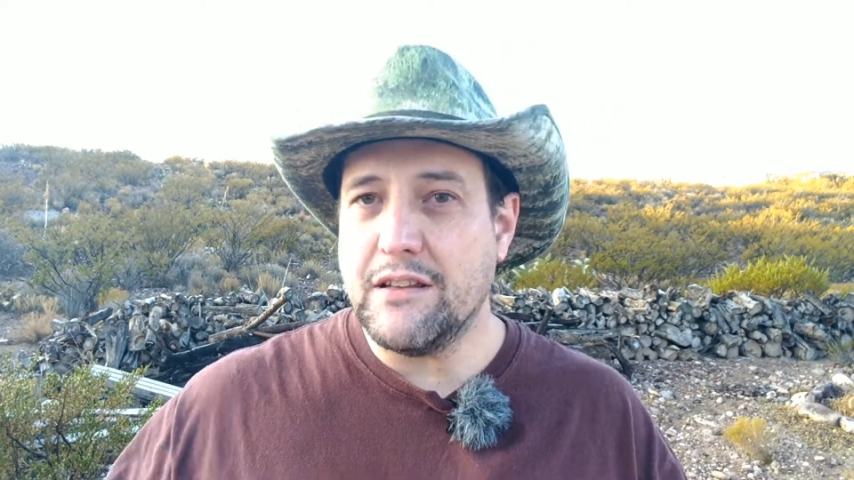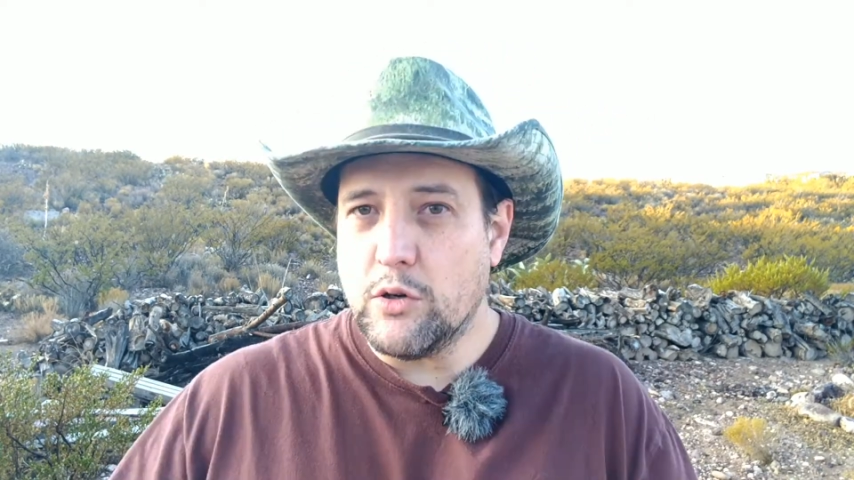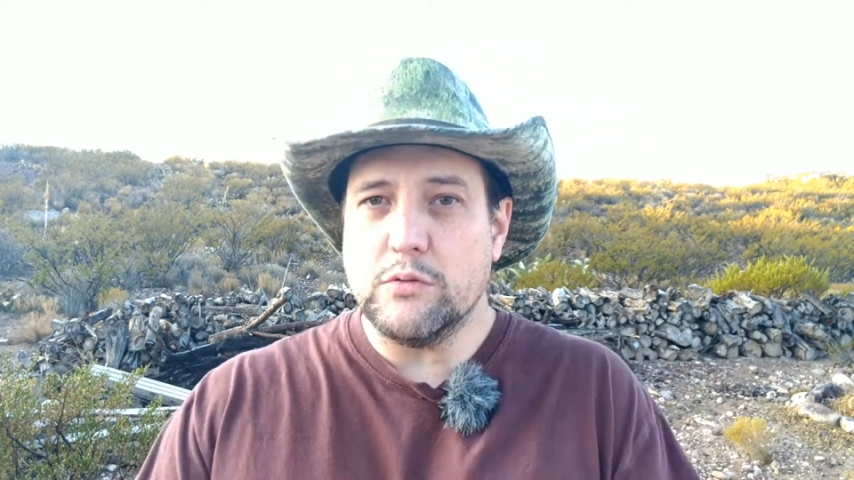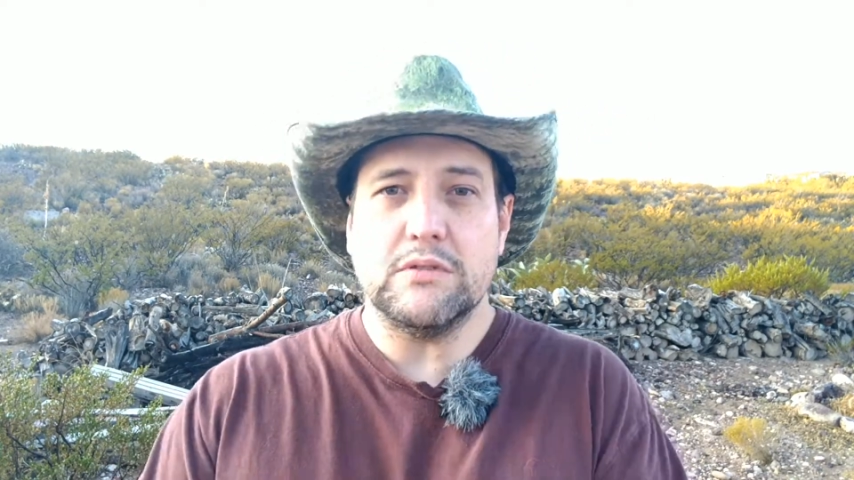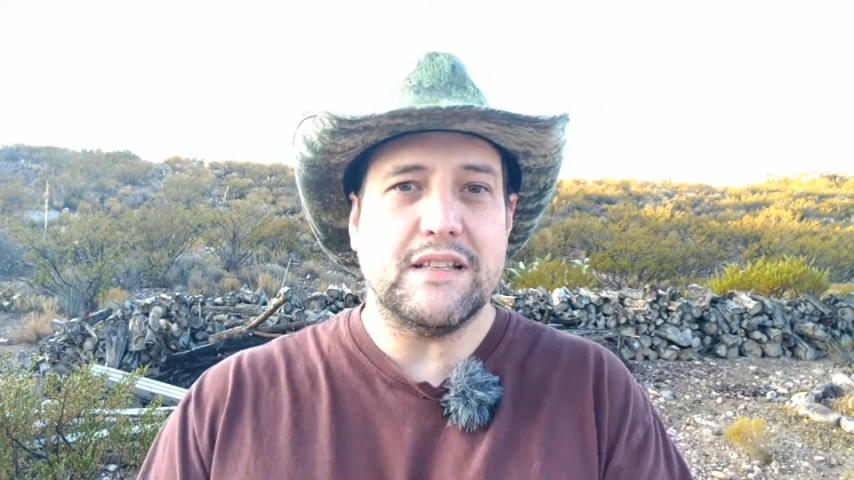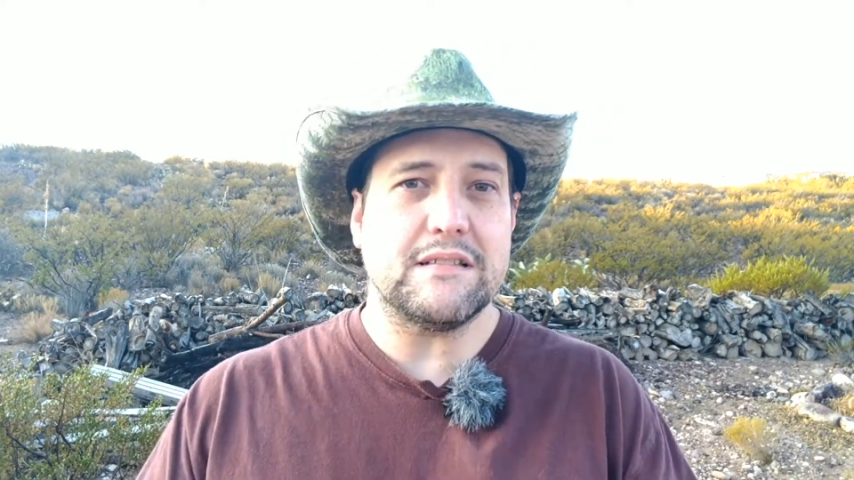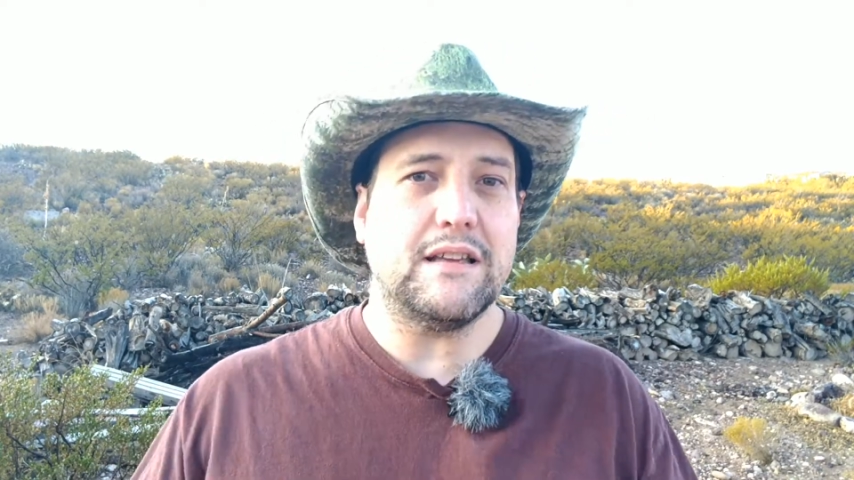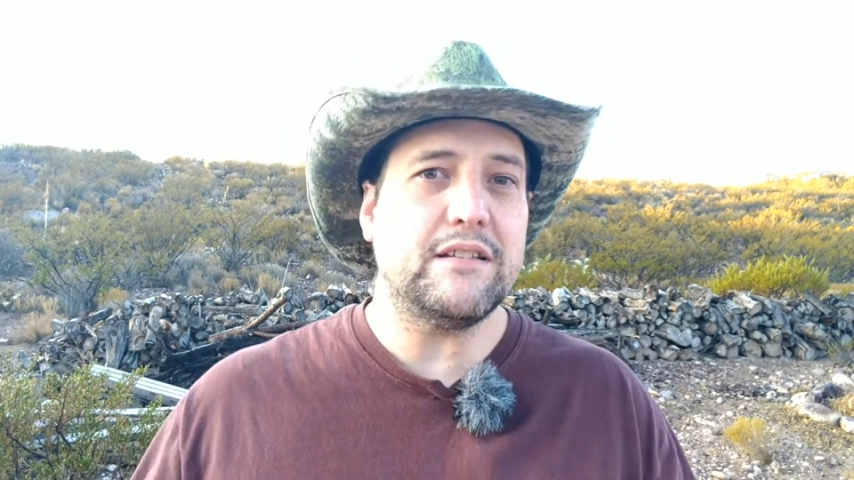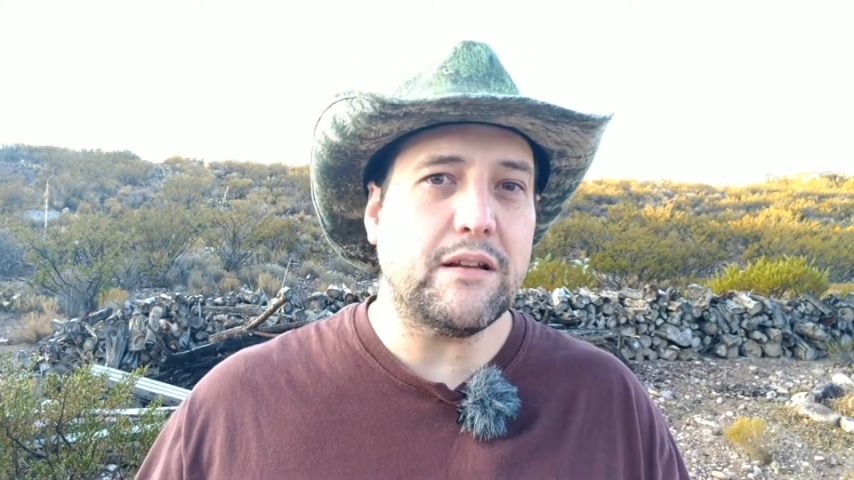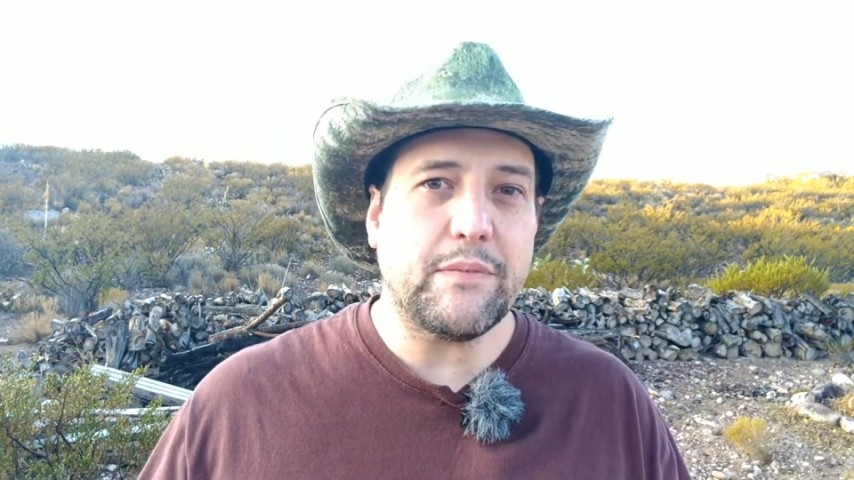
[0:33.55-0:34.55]
The old
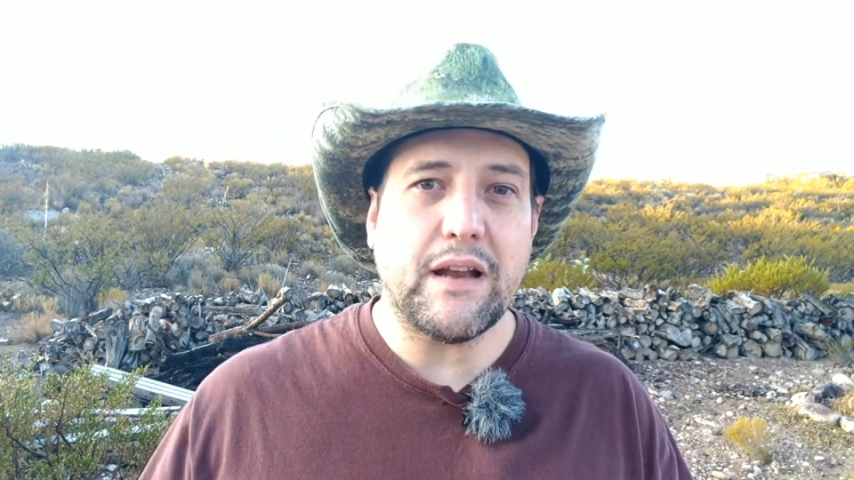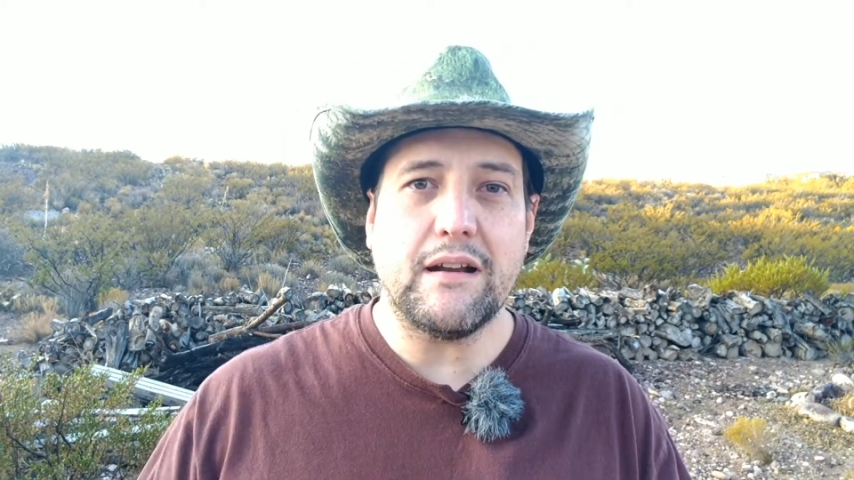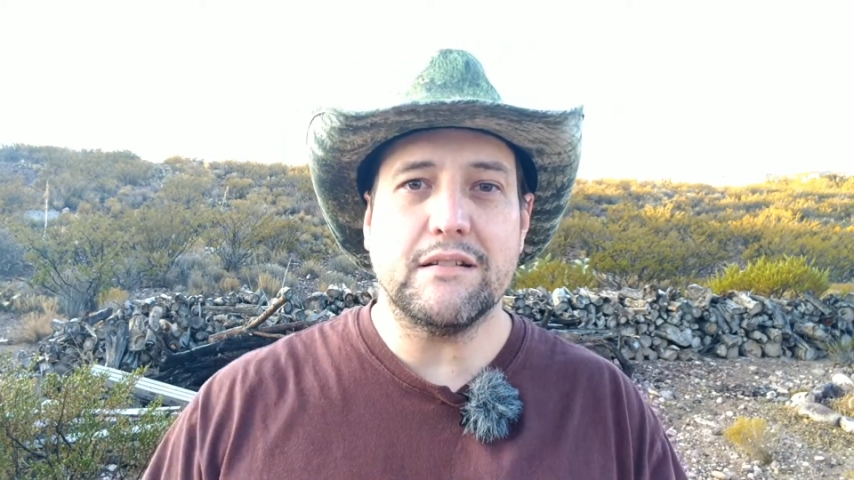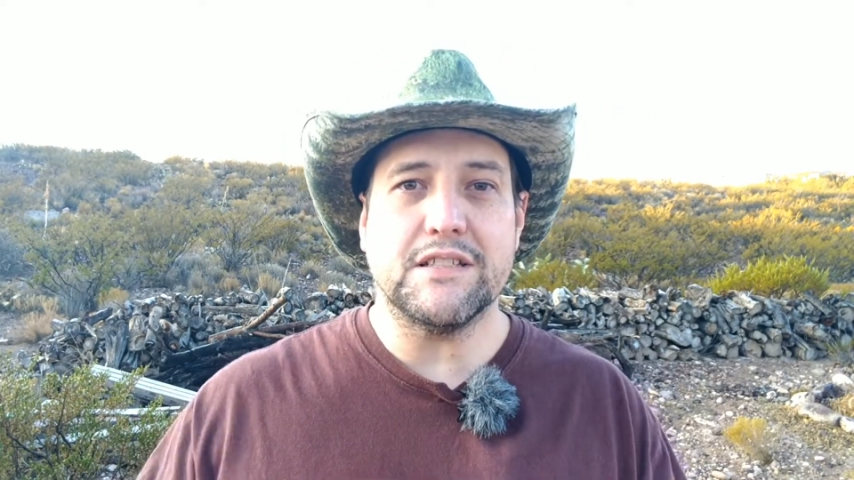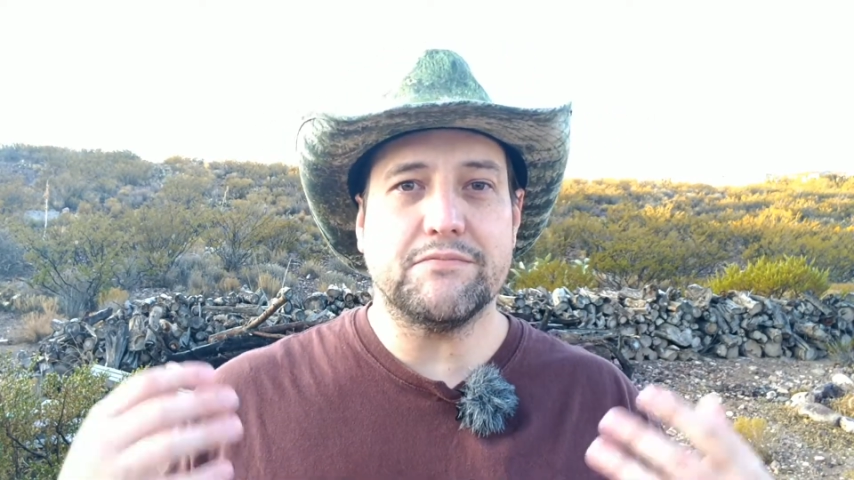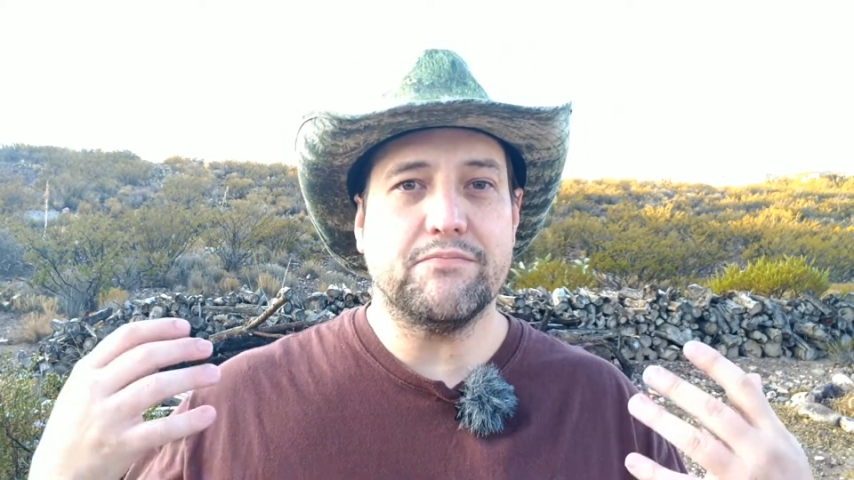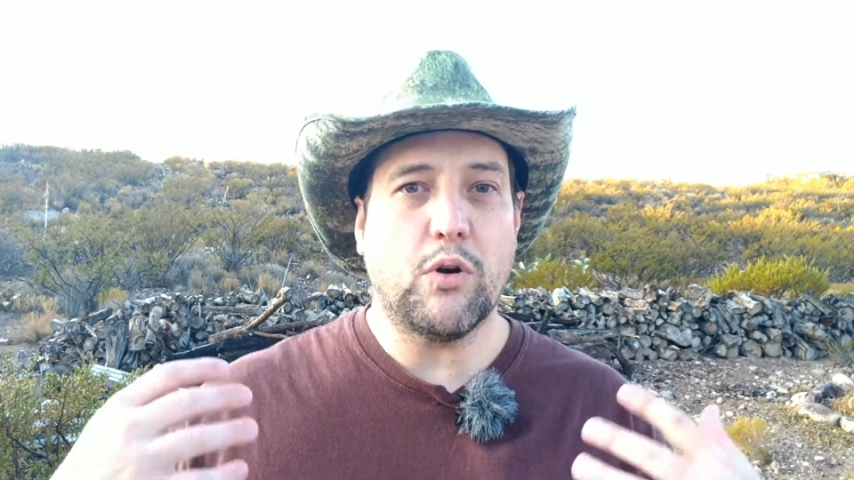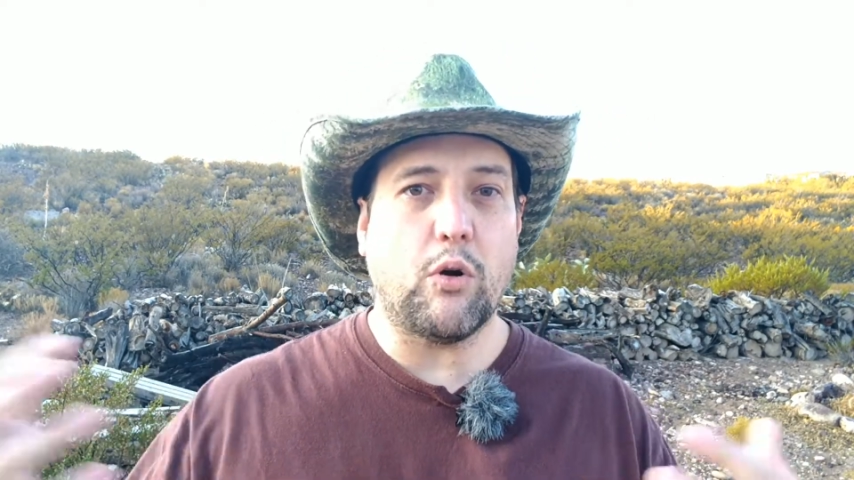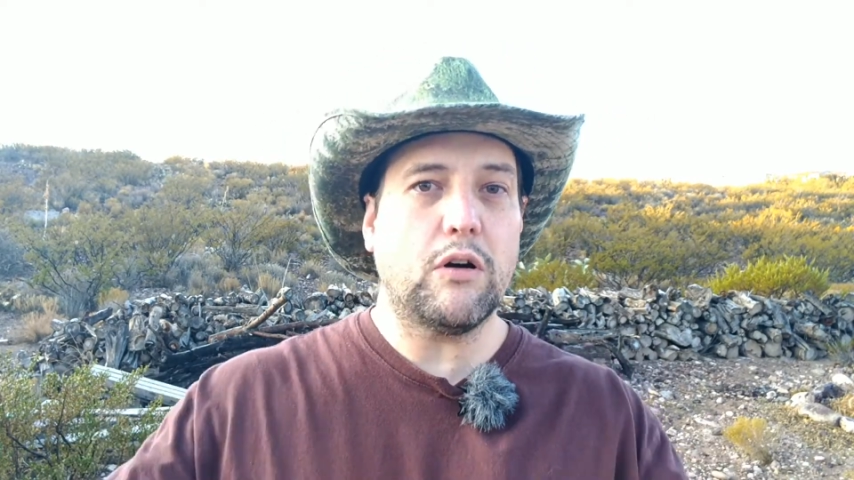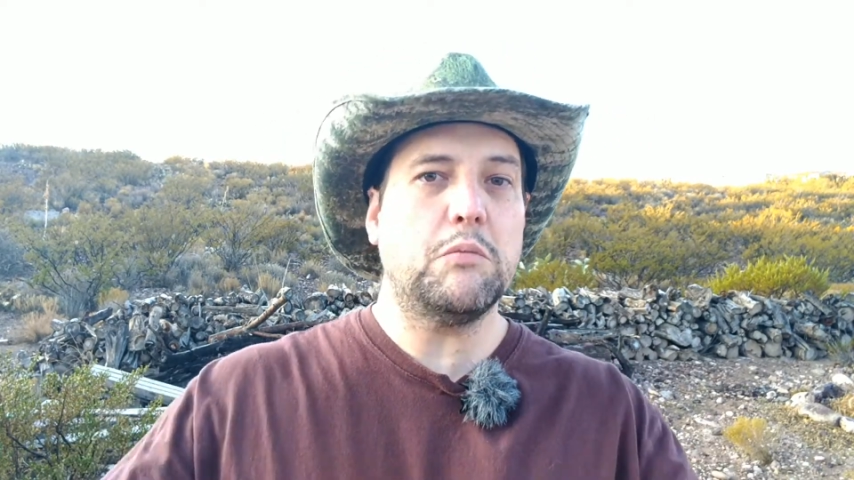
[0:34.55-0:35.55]
insulation up there is
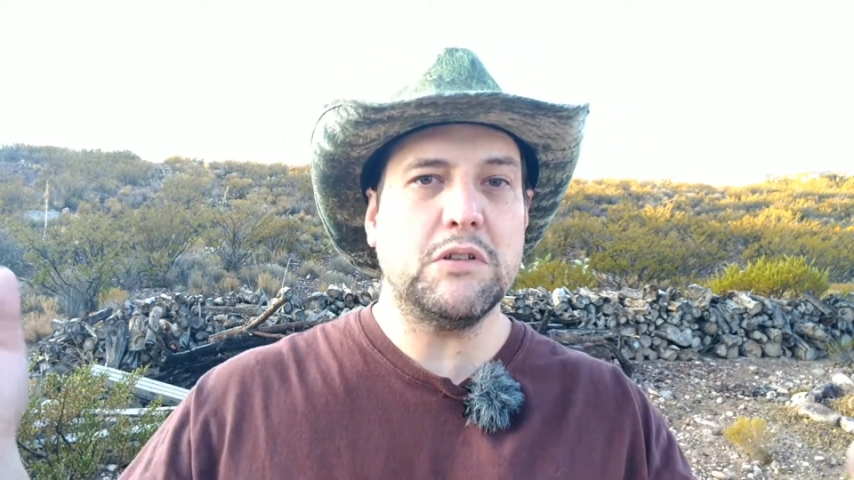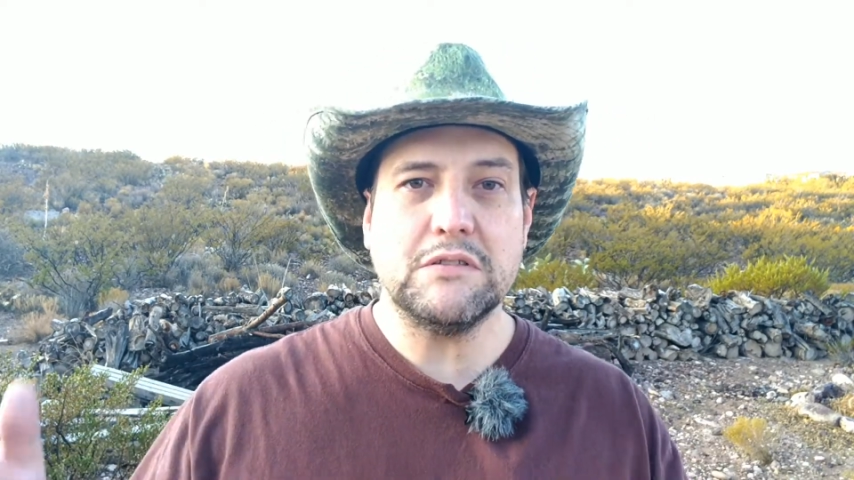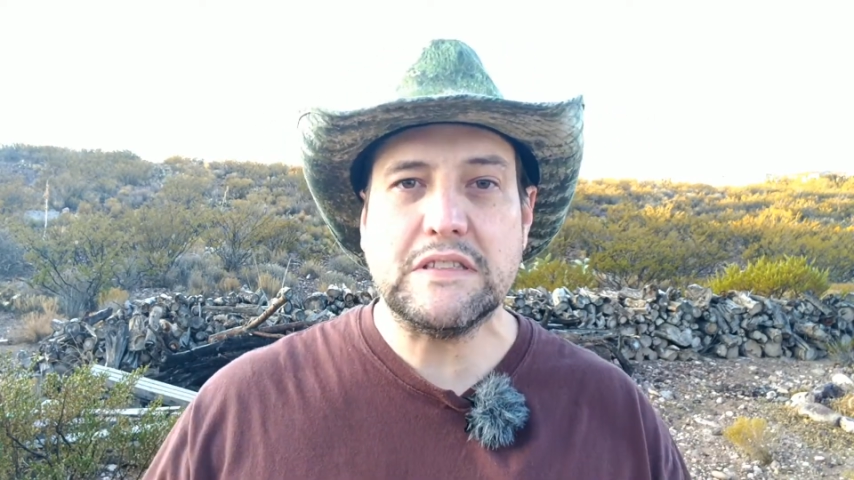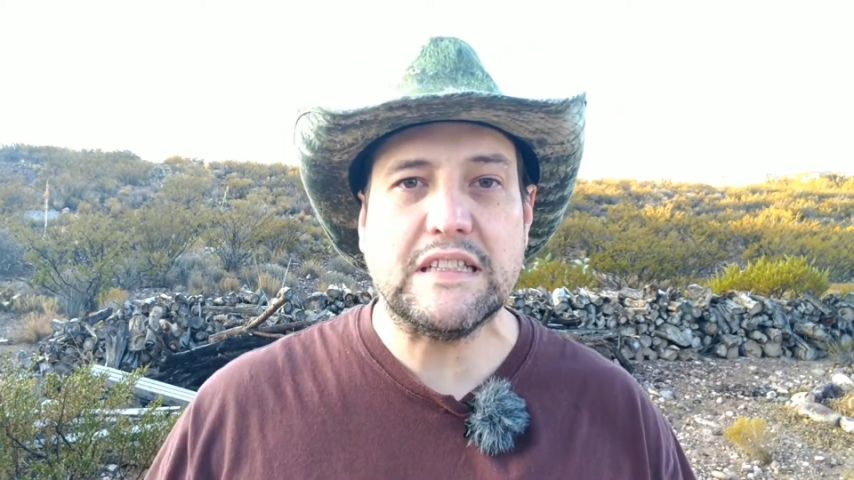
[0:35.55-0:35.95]
horrible.